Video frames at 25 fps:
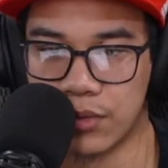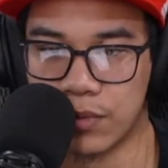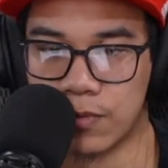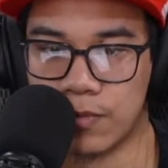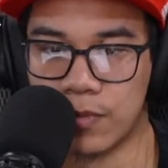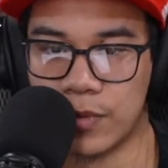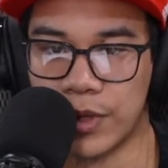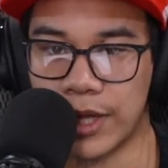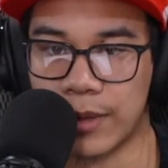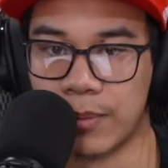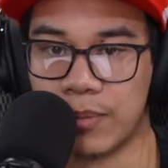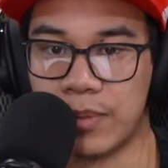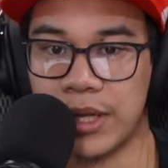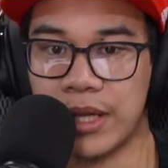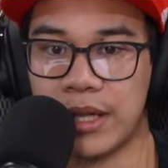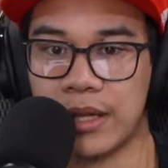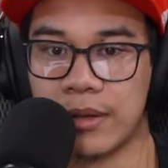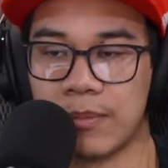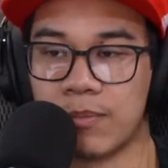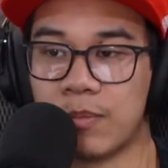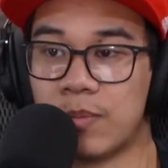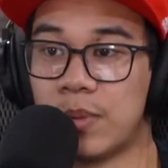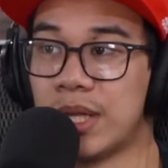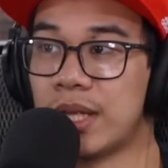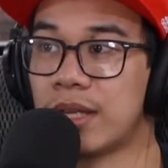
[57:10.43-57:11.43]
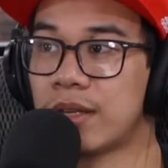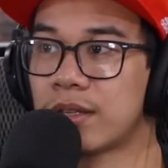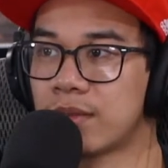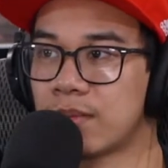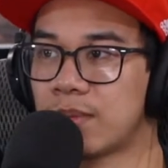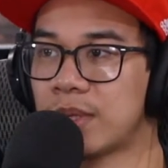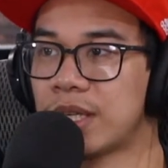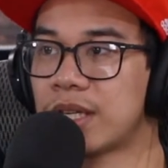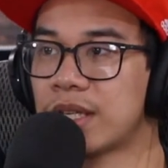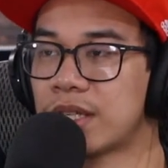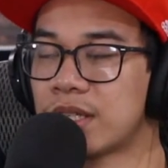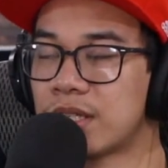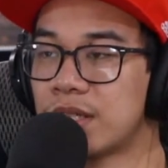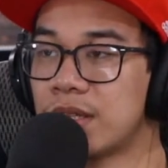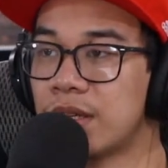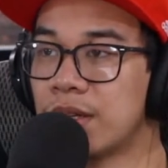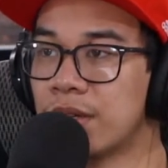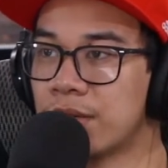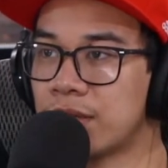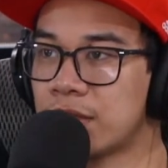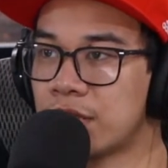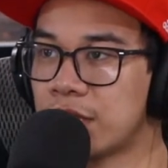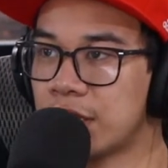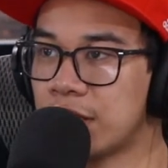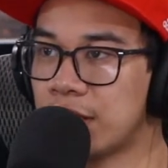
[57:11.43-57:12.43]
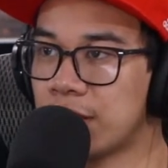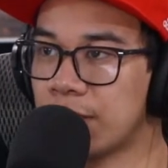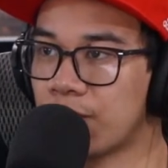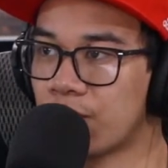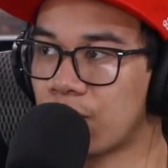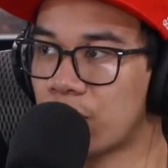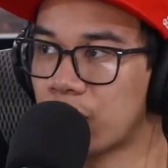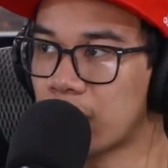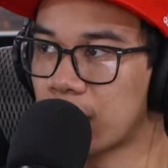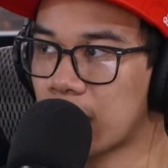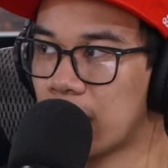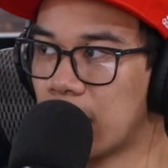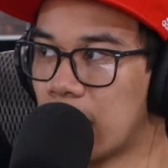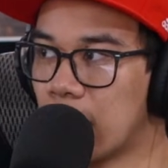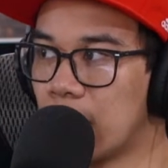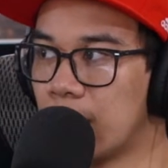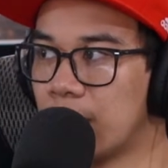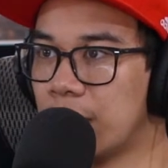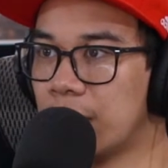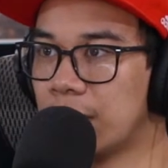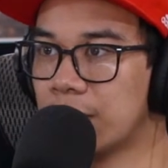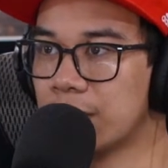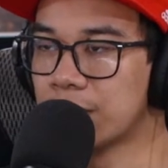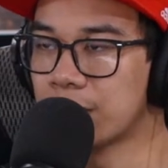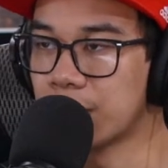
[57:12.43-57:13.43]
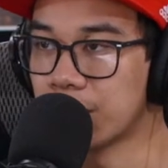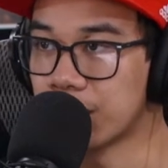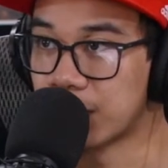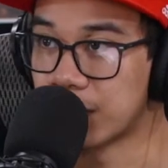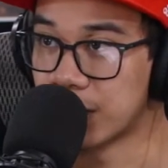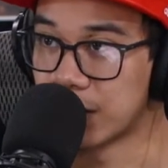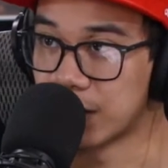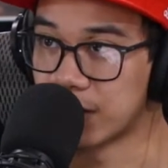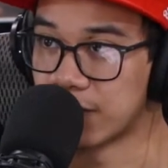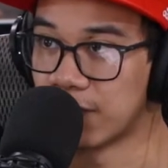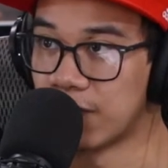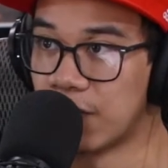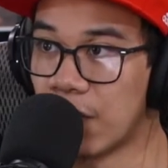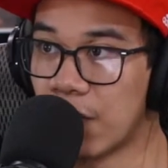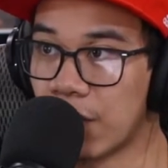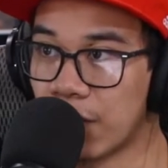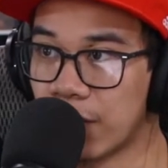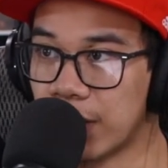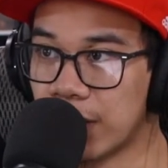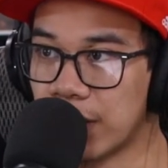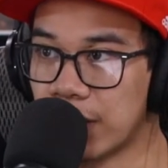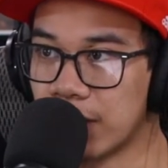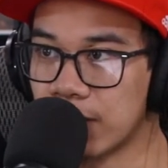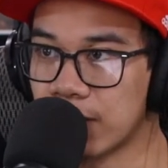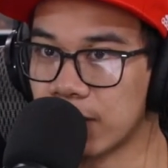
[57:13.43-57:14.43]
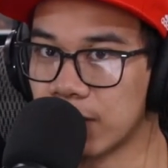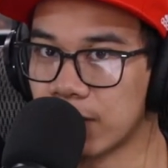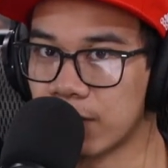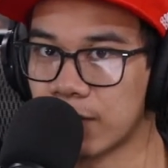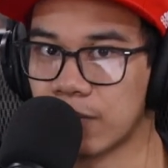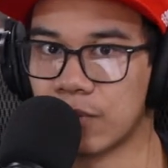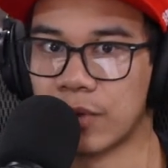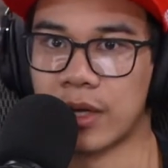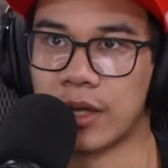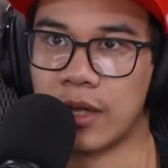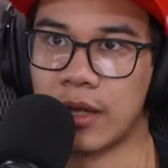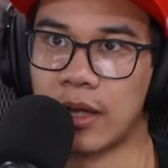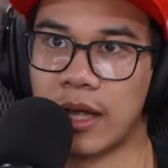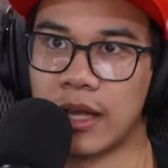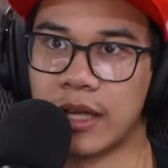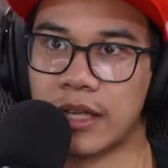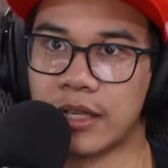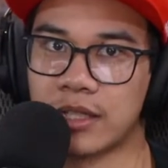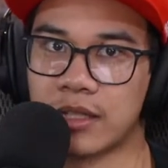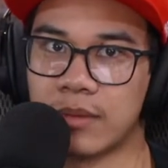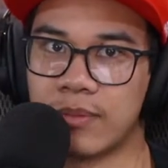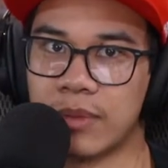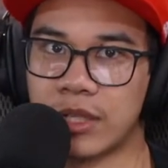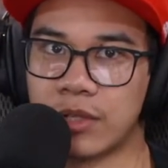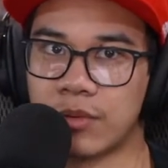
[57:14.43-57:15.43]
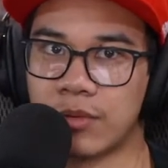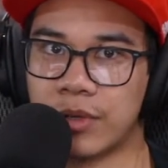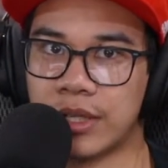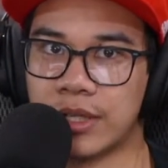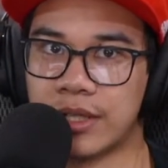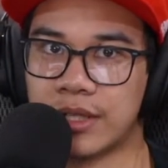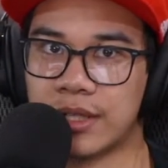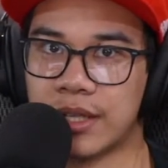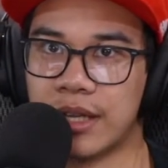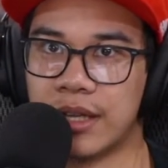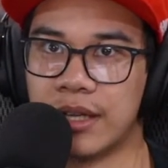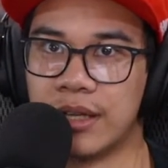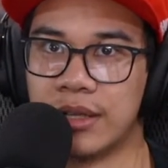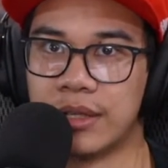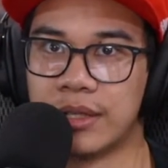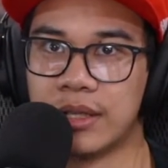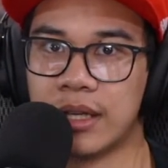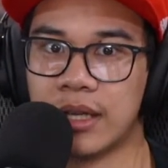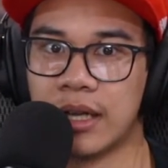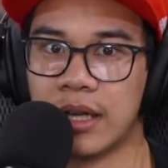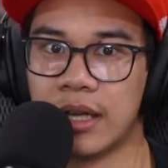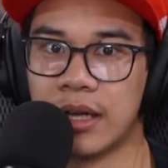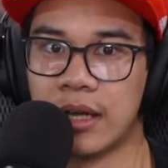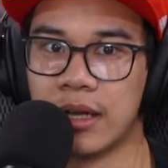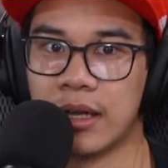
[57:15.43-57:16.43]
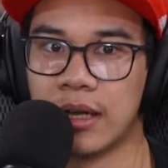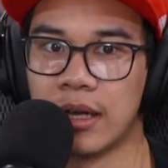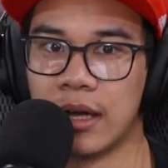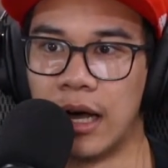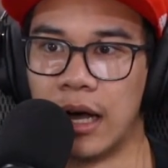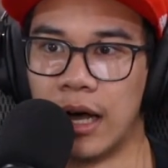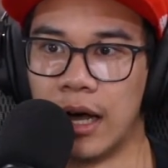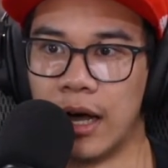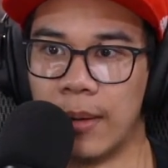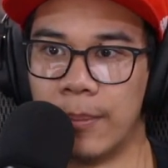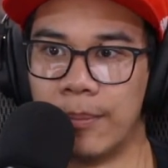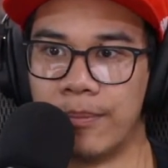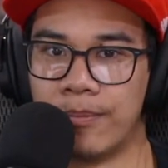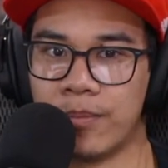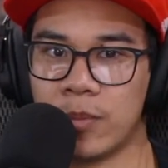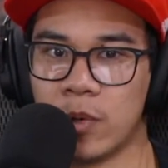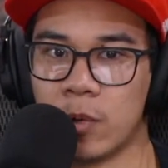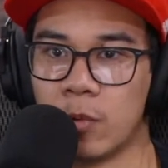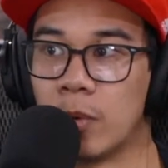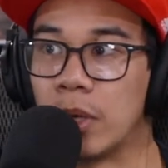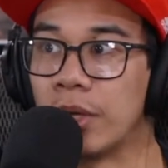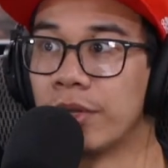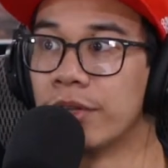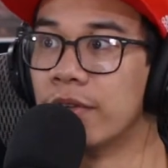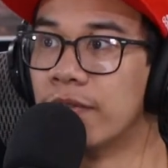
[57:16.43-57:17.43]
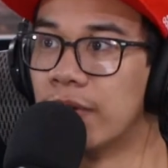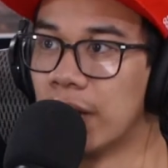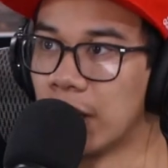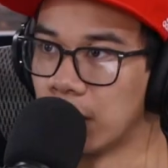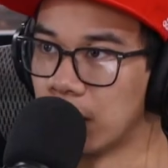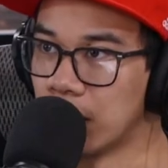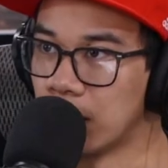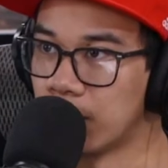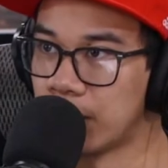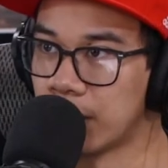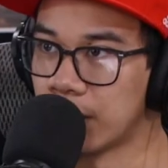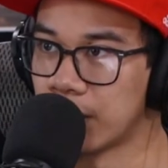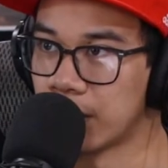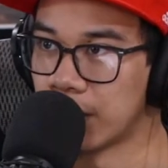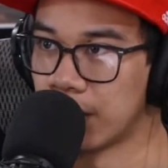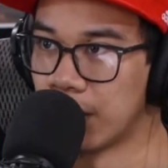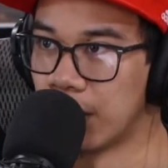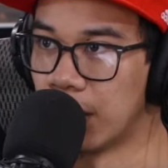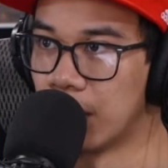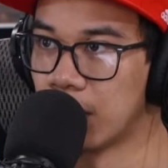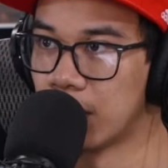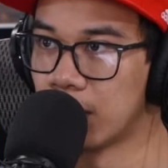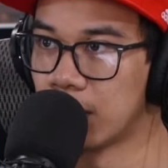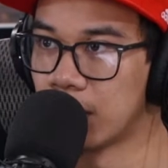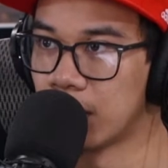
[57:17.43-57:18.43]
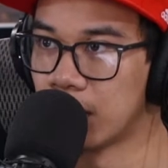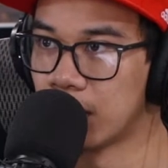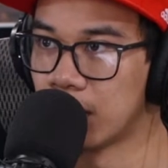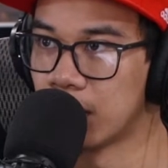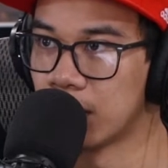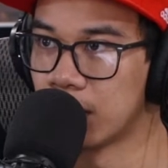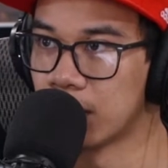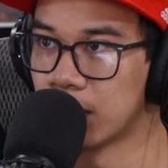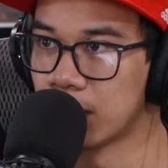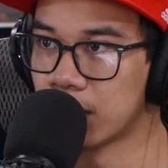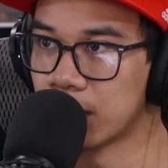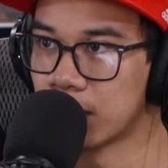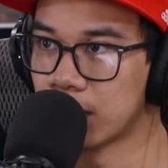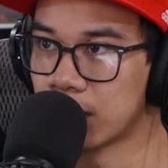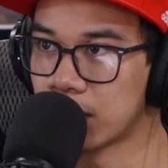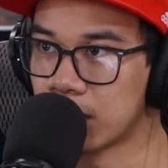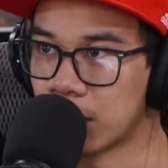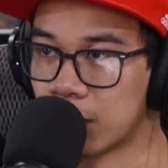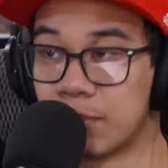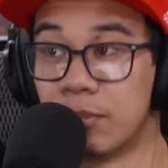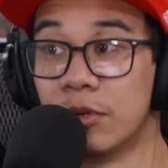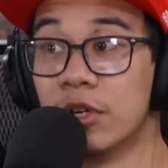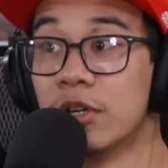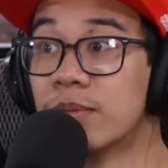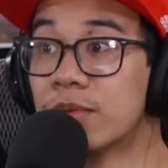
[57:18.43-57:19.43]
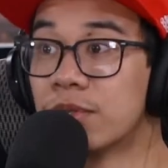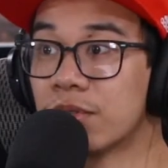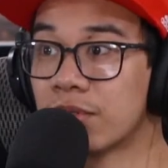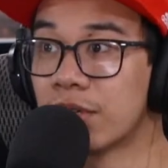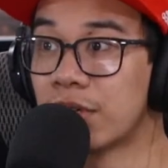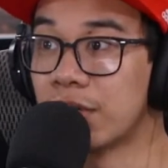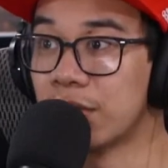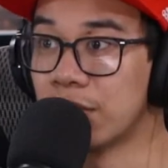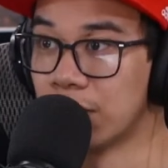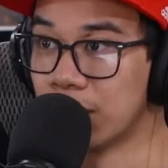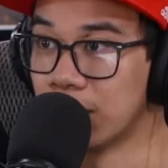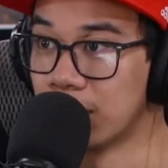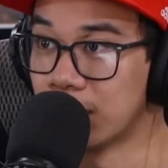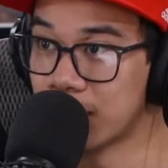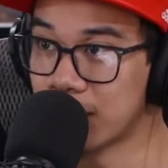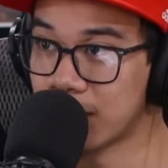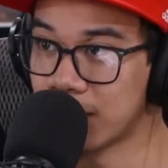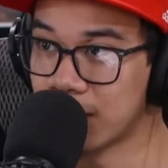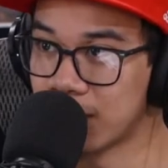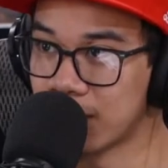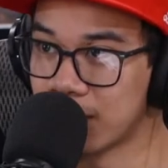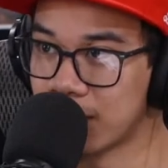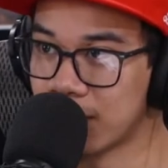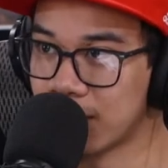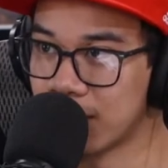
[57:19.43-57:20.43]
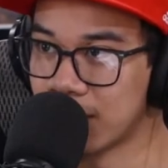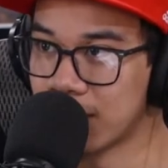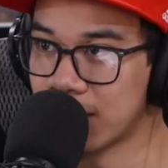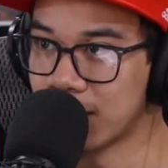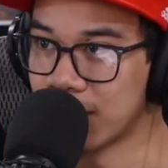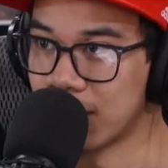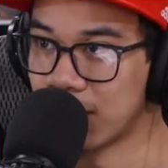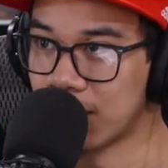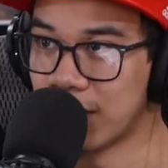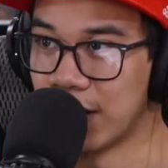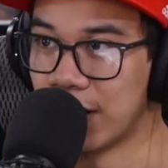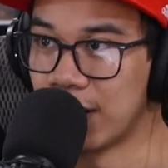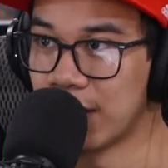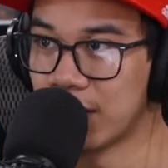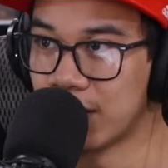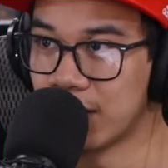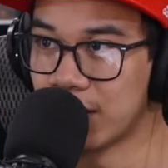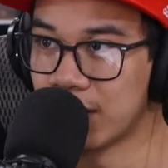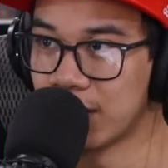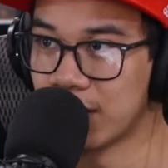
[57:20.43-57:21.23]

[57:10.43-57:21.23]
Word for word: like being because, you know, she in the show, she's very, well, I guess the best way to say is well developed, you know, her boobs are huge. Okay.